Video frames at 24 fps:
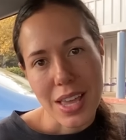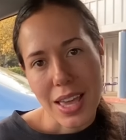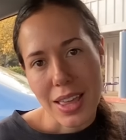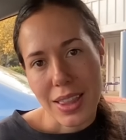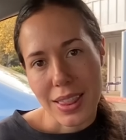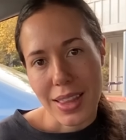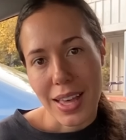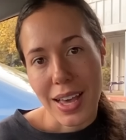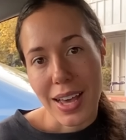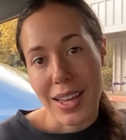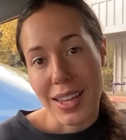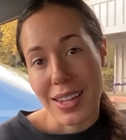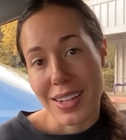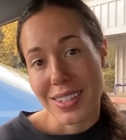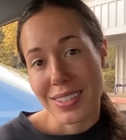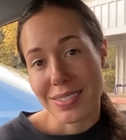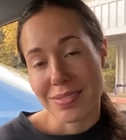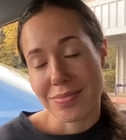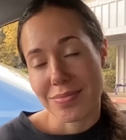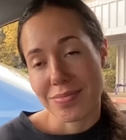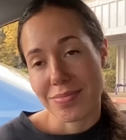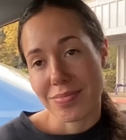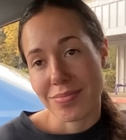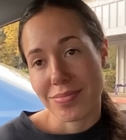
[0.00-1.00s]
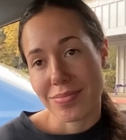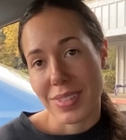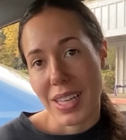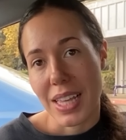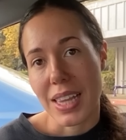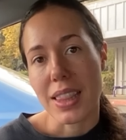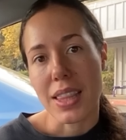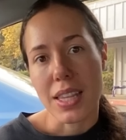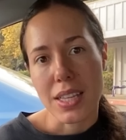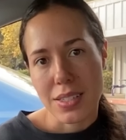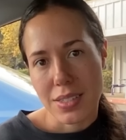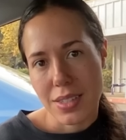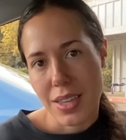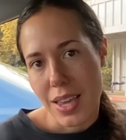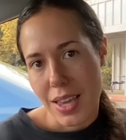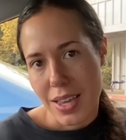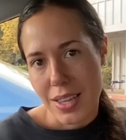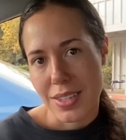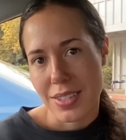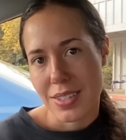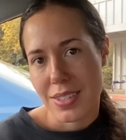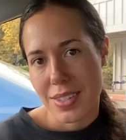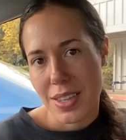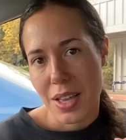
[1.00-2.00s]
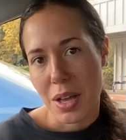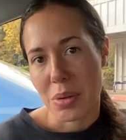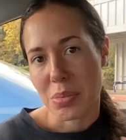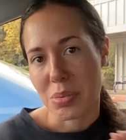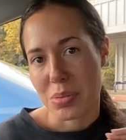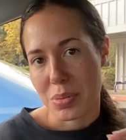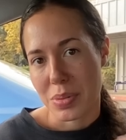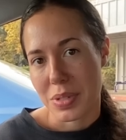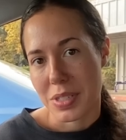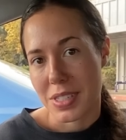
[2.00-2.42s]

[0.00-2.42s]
And that, in this case, helps me